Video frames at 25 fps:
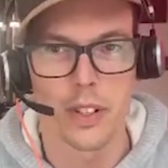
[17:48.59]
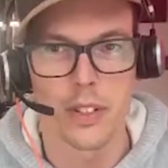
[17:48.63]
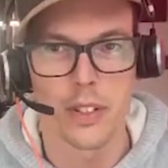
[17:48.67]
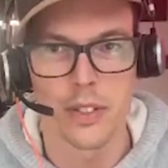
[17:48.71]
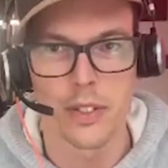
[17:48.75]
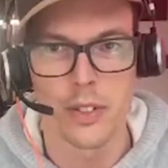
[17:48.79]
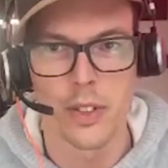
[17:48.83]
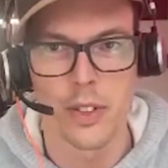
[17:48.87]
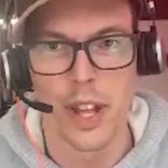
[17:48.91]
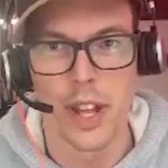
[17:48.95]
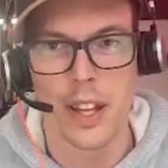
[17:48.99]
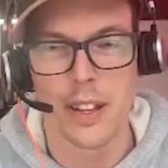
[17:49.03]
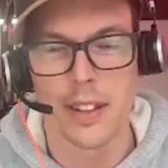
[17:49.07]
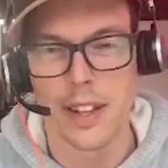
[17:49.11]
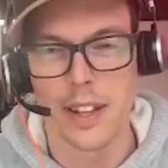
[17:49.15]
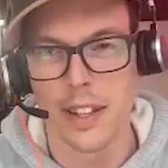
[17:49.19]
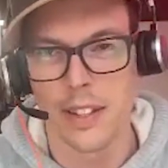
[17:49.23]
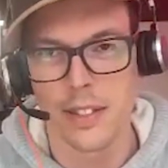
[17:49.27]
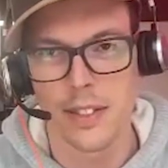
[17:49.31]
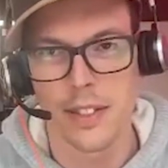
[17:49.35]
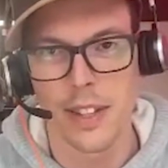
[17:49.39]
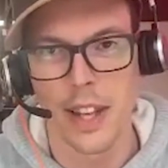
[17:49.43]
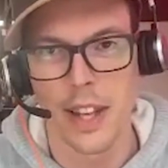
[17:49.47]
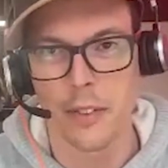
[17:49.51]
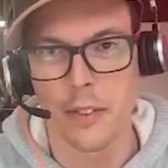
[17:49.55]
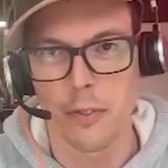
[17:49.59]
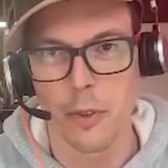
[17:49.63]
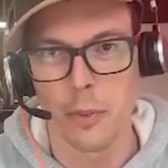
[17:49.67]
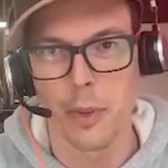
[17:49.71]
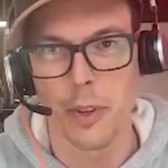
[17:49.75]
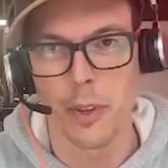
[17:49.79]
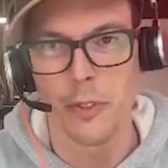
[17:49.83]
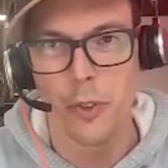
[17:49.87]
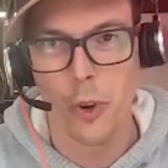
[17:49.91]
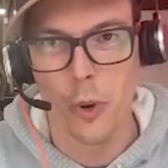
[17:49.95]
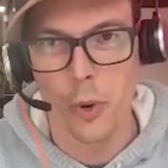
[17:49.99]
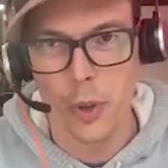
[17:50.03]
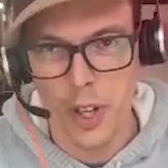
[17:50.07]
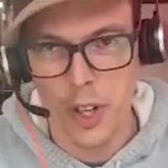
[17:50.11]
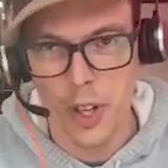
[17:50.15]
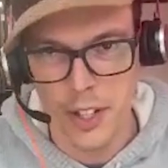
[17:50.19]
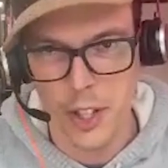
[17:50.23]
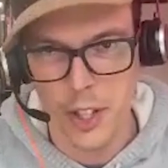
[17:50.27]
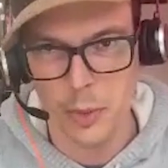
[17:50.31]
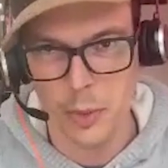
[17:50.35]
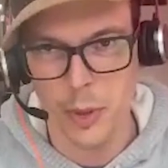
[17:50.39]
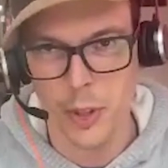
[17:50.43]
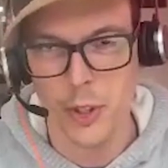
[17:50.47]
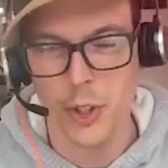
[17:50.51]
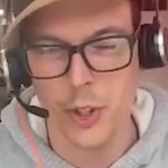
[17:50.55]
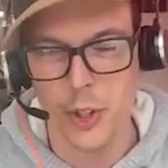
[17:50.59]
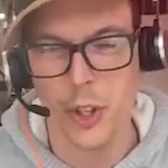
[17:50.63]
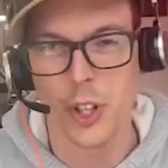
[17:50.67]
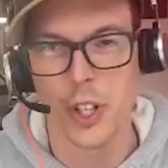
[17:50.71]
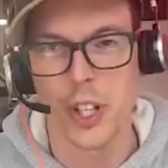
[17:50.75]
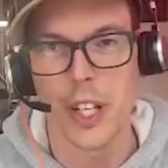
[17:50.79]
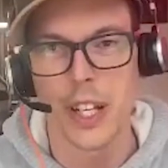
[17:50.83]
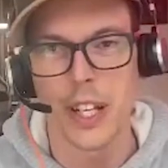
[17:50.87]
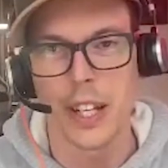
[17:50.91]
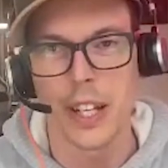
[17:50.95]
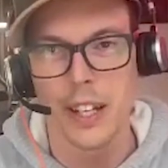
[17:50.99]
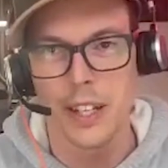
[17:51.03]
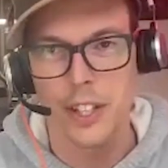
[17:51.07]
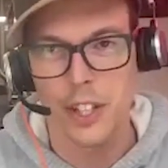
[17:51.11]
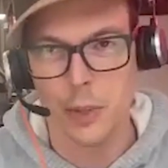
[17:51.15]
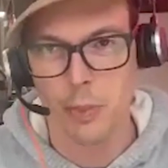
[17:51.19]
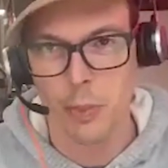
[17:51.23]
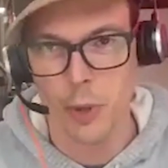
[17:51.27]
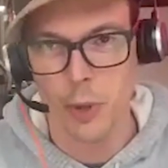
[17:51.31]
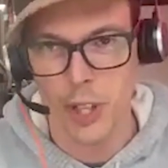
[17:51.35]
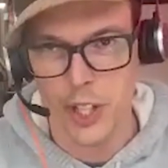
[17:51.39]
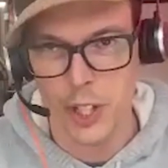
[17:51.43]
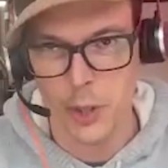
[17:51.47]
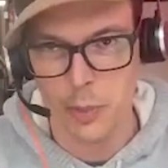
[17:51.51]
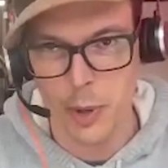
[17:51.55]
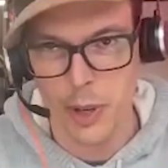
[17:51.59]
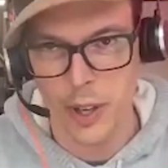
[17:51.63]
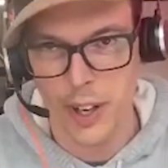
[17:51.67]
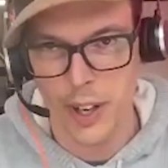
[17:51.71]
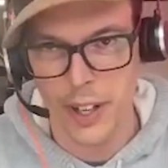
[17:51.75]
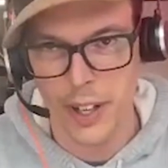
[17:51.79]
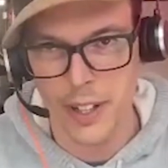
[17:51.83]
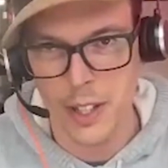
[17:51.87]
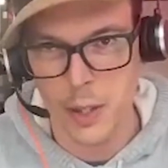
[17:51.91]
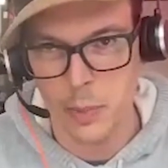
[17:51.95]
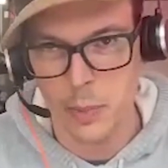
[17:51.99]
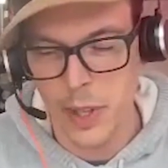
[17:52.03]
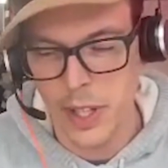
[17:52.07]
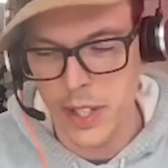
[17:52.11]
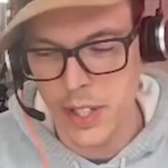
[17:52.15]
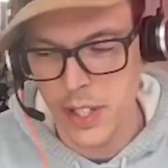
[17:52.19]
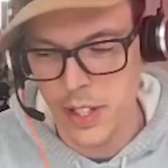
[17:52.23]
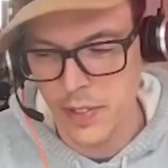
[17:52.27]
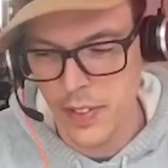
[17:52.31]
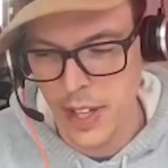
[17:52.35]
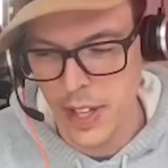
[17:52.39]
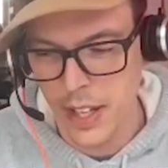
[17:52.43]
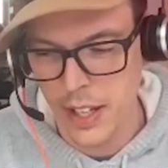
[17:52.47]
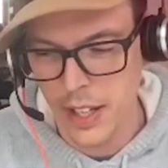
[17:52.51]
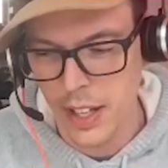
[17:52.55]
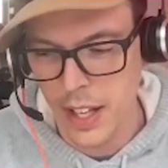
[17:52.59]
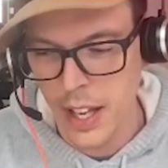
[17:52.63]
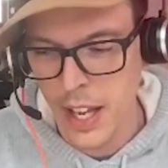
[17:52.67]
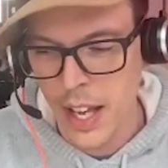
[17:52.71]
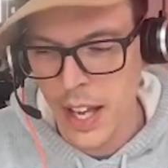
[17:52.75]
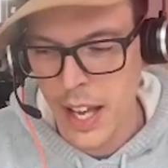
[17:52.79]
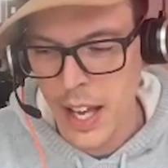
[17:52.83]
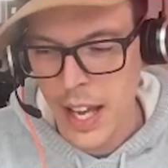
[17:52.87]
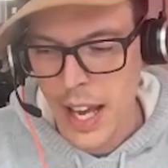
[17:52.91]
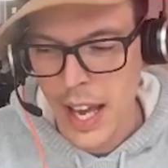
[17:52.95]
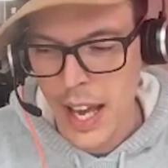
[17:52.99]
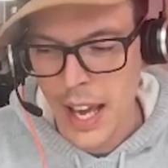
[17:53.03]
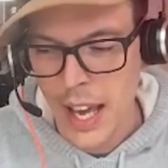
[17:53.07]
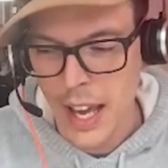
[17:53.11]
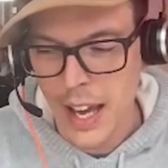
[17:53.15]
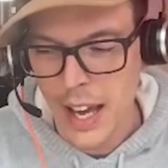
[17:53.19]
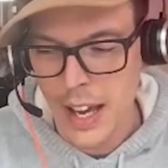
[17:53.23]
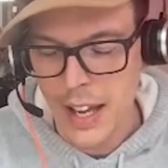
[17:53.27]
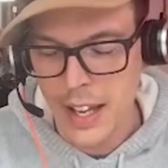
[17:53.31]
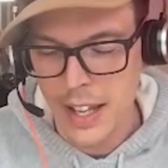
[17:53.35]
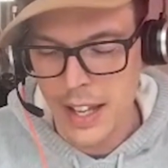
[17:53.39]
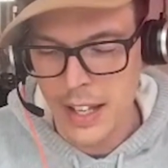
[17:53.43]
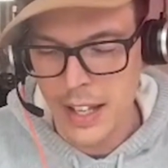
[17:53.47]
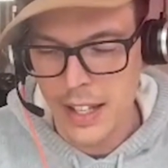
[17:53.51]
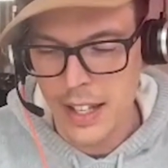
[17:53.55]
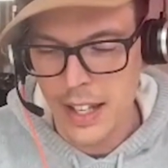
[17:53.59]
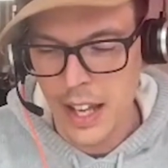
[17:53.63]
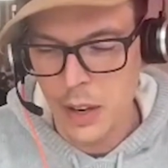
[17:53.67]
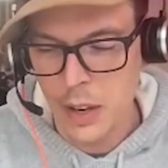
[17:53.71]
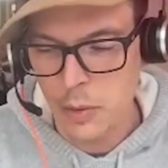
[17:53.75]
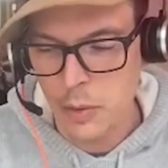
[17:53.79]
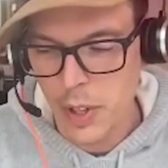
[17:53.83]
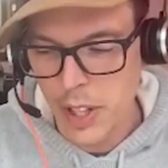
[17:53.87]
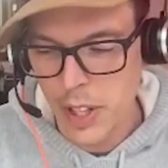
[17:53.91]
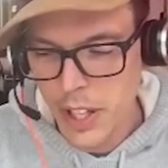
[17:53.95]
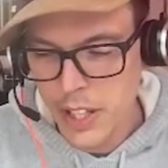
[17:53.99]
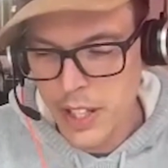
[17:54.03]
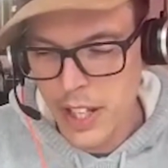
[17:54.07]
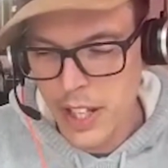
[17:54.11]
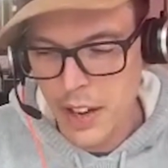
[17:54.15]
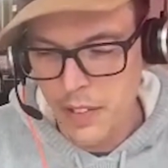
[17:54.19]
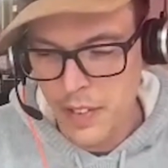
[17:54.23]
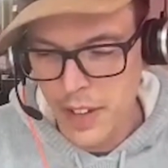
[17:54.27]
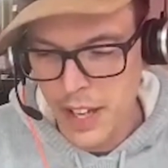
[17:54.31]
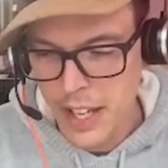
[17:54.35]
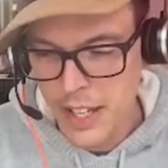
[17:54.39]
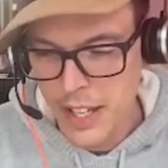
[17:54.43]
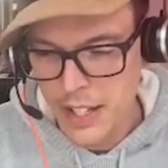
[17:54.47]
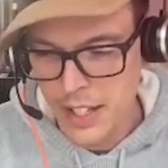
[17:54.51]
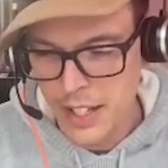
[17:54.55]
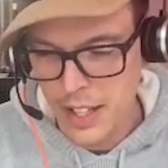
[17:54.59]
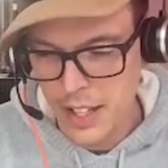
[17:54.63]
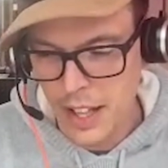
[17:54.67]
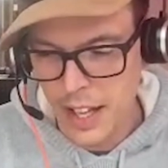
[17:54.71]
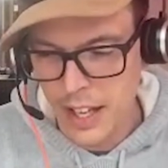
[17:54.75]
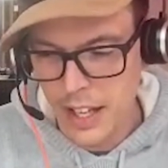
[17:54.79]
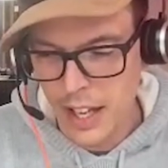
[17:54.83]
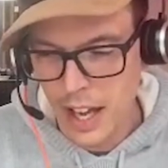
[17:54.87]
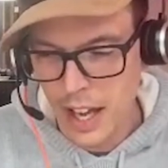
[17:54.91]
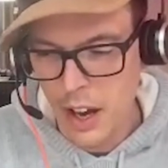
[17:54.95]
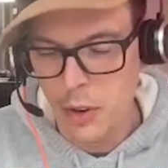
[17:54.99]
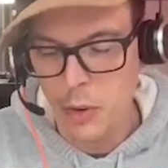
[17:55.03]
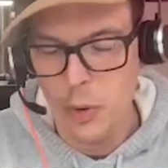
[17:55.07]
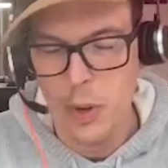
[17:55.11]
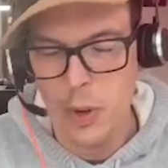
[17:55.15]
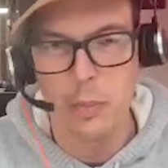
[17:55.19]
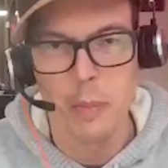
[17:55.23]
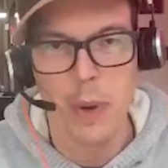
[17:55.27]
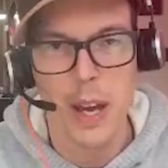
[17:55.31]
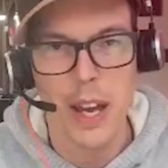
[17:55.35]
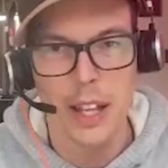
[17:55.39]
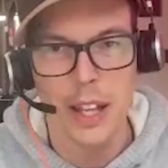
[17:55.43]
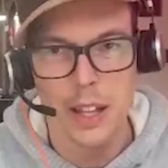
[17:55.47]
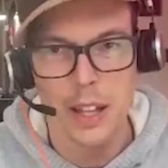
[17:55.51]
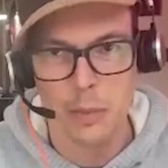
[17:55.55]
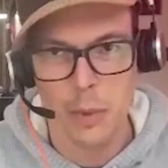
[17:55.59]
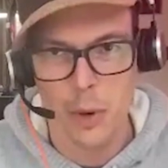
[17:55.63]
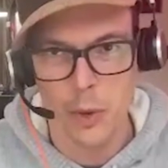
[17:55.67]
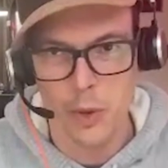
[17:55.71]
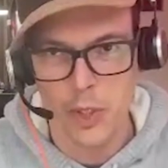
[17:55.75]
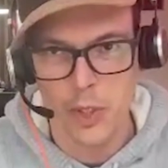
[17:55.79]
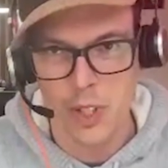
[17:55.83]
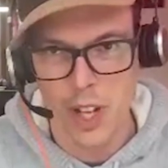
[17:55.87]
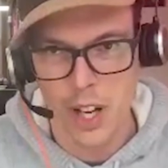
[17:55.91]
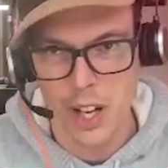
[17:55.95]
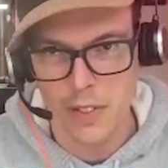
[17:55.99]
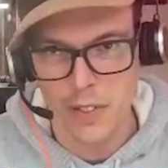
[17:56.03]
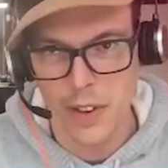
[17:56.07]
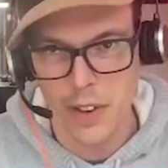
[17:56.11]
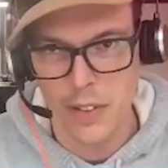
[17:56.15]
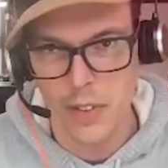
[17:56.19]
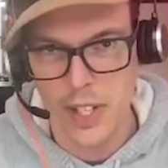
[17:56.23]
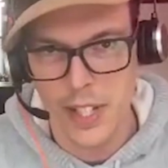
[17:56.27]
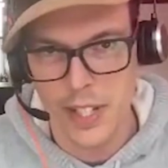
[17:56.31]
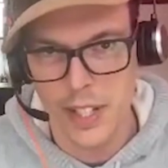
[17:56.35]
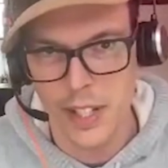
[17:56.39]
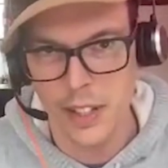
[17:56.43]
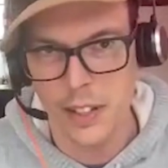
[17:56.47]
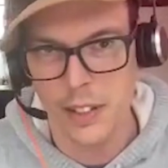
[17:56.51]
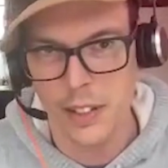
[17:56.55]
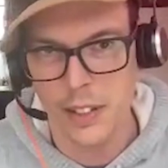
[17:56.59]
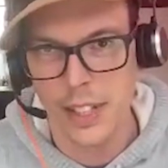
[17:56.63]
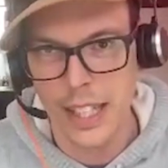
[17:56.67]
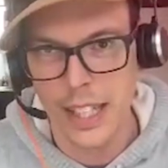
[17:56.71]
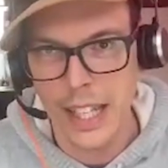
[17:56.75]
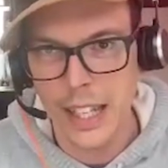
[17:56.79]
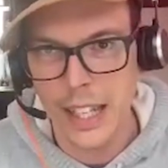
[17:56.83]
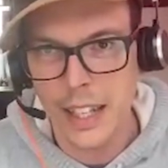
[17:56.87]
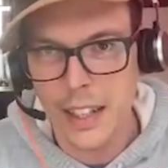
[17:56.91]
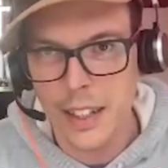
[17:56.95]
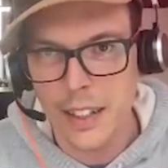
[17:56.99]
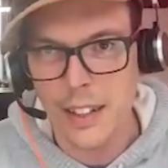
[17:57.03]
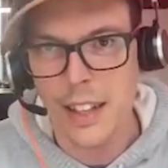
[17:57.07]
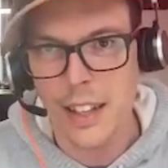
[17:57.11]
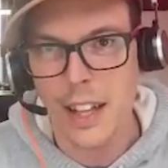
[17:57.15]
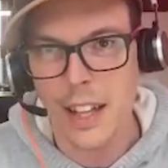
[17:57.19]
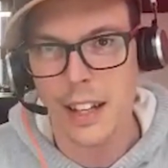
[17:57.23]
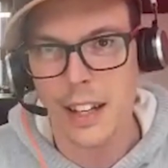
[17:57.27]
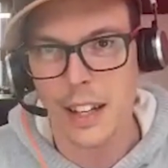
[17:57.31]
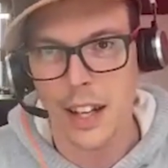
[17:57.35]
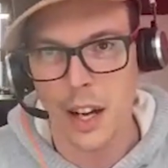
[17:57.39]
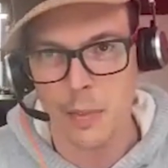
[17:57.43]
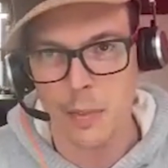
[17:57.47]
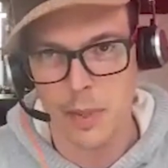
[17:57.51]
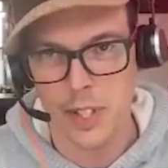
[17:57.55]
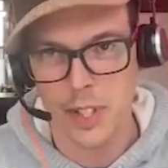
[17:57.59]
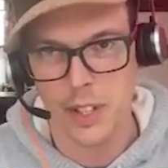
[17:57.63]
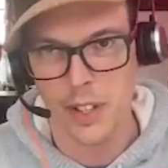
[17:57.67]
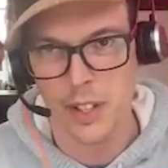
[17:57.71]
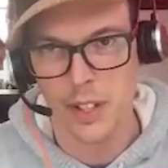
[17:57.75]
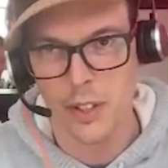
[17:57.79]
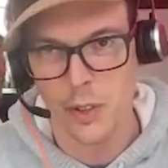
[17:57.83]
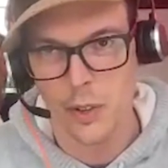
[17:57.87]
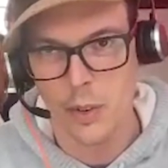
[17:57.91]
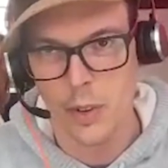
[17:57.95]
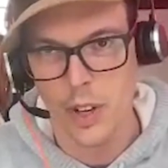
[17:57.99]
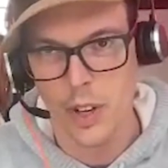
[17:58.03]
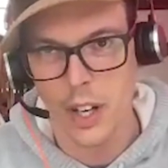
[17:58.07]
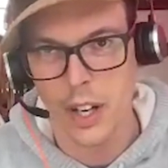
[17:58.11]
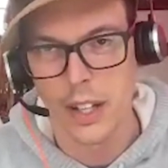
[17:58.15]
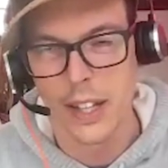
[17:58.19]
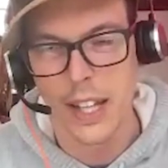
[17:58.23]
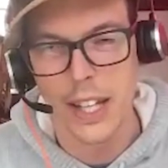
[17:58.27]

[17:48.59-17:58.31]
So that's like from the full customer journey, customer experience piece of it, and really diving into the, like, how do we make the most out of every single lead that comes in the door?